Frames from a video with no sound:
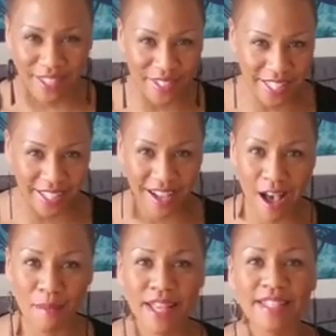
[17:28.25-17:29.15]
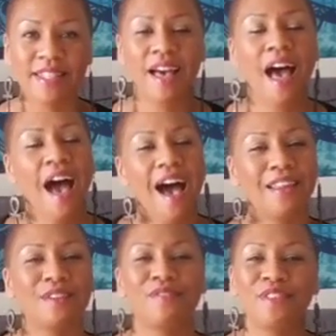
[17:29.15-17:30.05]
those in the comments. I
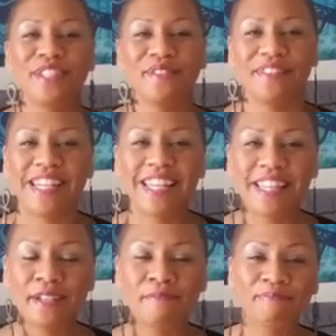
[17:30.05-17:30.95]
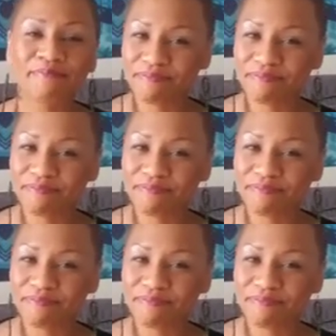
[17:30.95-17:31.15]
look forward to reading them.